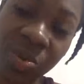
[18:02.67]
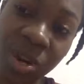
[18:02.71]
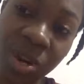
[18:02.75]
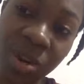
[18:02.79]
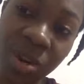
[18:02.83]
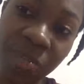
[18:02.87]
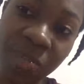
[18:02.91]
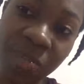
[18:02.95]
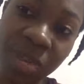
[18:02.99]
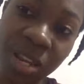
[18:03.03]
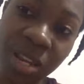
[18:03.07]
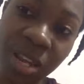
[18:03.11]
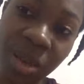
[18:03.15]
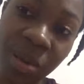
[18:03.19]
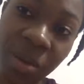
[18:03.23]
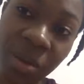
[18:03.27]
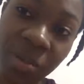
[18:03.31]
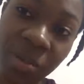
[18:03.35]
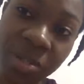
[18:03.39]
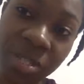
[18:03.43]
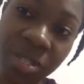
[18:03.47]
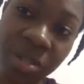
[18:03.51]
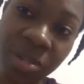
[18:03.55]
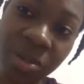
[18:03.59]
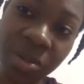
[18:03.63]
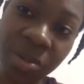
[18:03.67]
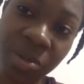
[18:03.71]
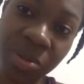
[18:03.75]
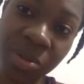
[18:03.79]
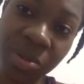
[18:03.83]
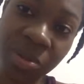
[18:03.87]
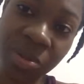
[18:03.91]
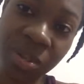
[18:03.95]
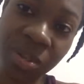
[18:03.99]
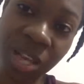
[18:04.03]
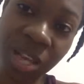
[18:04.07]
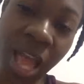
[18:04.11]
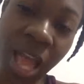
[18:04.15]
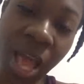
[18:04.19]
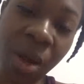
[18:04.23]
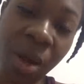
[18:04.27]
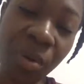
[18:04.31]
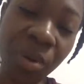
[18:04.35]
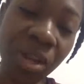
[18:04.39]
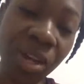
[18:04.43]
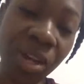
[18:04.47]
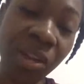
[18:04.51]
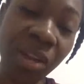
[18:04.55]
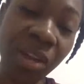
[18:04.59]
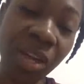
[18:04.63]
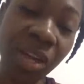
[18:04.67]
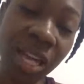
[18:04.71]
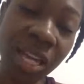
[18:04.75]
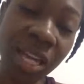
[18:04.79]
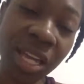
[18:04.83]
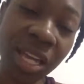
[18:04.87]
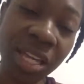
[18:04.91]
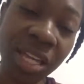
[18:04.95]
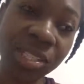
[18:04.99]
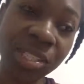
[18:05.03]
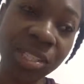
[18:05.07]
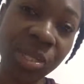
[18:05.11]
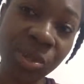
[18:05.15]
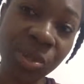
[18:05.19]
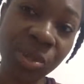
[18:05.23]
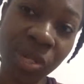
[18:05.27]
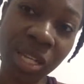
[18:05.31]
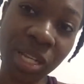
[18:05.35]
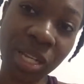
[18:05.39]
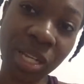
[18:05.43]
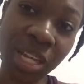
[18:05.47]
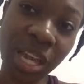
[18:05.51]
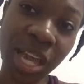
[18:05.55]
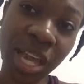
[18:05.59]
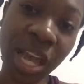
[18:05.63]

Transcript: I've been up to. How are you guys doing?